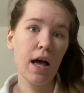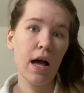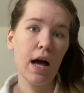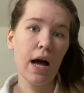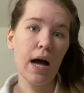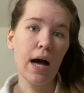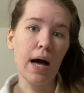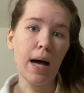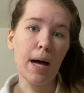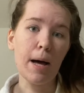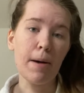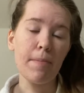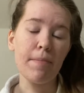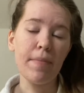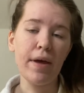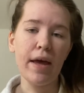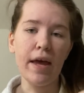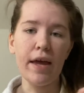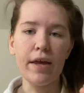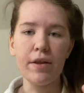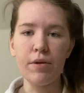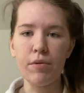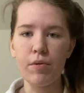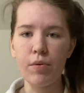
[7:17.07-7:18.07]

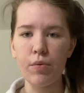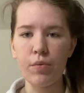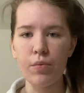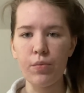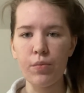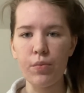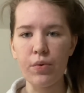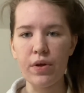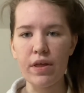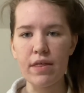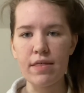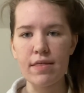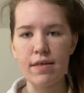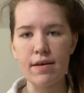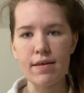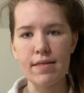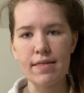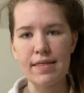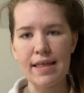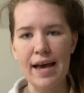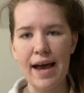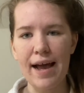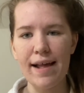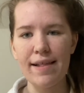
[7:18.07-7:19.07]
And with
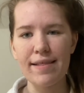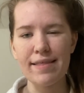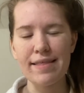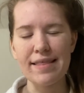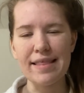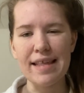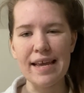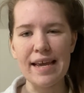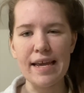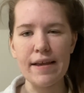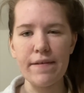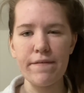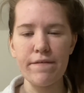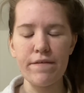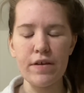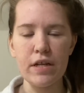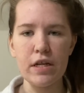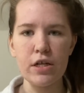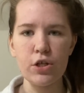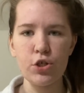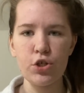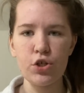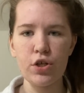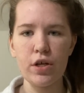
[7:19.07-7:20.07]
that, they
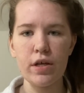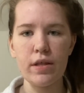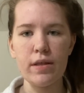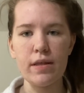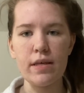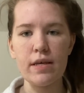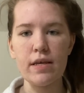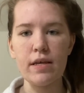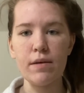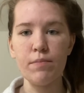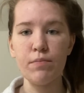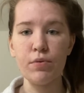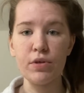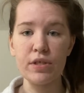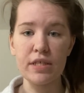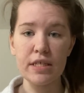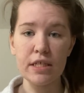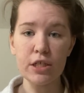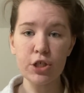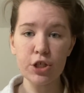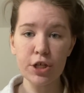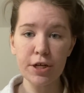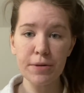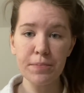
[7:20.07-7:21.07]
finished the
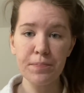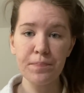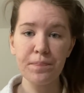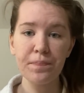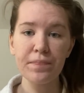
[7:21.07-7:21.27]
procedure,